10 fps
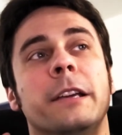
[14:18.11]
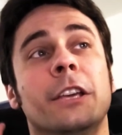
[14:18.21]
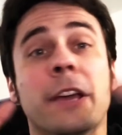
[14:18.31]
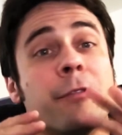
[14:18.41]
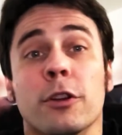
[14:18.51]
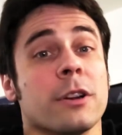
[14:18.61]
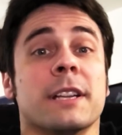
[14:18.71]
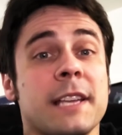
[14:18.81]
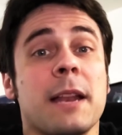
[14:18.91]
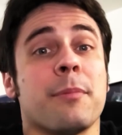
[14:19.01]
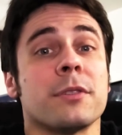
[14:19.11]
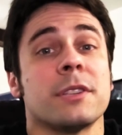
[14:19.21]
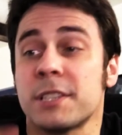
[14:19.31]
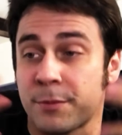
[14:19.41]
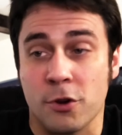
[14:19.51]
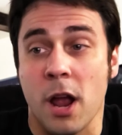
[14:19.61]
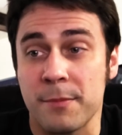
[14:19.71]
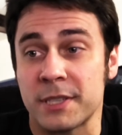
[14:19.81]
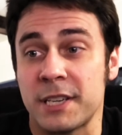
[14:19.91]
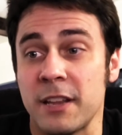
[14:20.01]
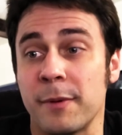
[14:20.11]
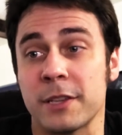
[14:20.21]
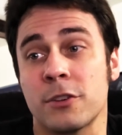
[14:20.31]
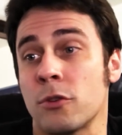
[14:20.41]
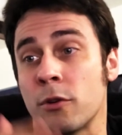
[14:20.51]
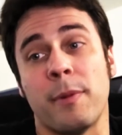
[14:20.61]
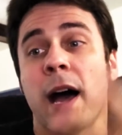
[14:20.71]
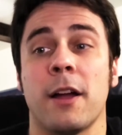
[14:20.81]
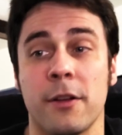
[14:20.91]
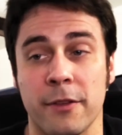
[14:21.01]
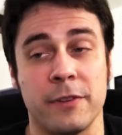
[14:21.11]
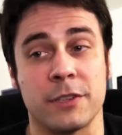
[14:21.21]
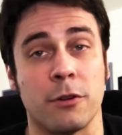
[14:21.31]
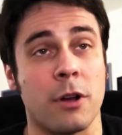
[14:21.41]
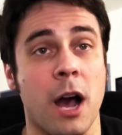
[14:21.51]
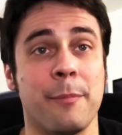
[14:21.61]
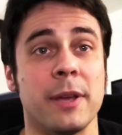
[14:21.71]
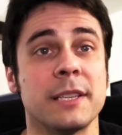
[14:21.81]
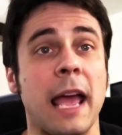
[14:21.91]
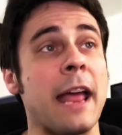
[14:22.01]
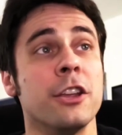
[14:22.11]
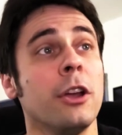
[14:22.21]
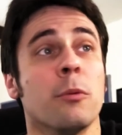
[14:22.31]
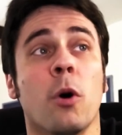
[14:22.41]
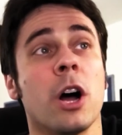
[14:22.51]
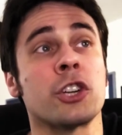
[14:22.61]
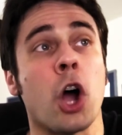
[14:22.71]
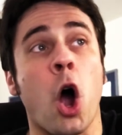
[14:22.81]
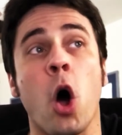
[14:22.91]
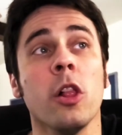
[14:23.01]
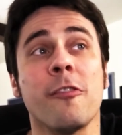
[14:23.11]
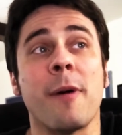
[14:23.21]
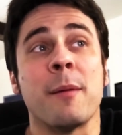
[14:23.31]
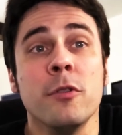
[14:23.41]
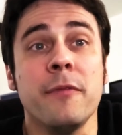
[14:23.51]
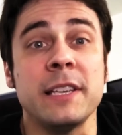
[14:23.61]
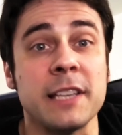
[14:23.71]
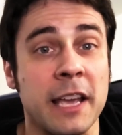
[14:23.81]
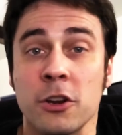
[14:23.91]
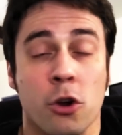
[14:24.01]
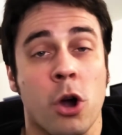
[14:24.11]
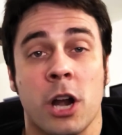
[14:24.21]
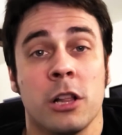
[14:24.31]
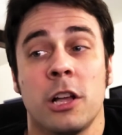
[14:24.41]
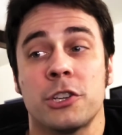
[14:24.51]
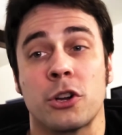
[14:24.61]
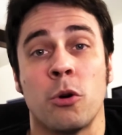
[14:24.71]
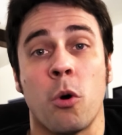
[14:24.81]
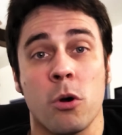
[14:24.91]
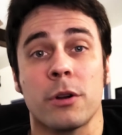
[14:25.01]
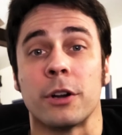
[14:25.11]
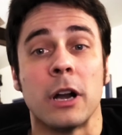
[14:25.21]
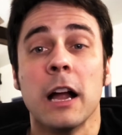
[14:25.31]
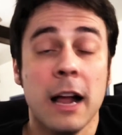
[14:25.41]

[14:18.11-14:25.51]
If you're an insane person, subscribe to Steve Buster or buy all the physical copies, and you can watch all of my movies in chronological order.